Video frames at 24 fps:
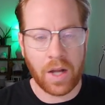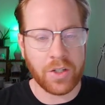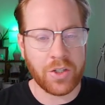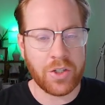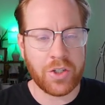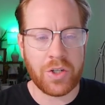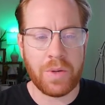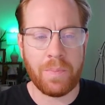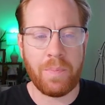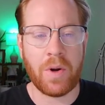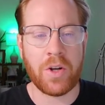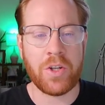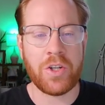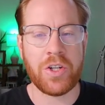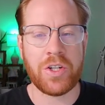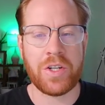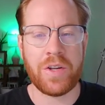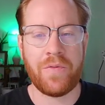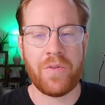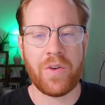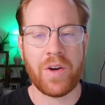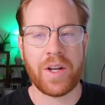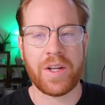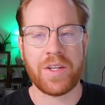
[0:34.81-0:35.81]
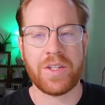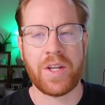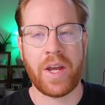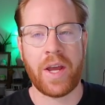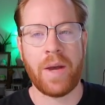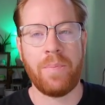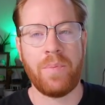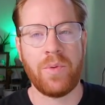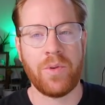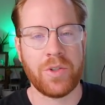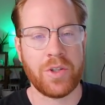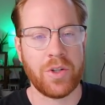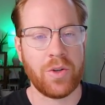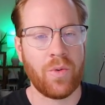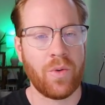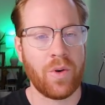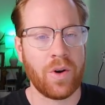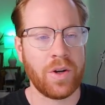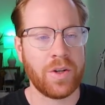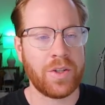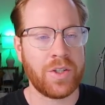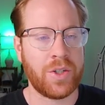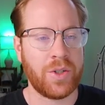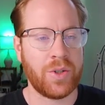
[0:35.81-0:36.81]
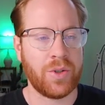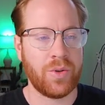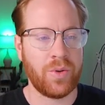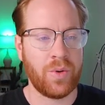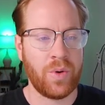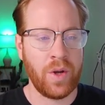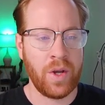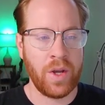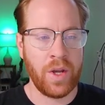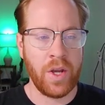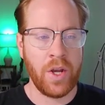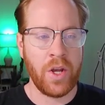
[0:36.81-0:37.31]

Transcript: Just a bunch of different examples in order to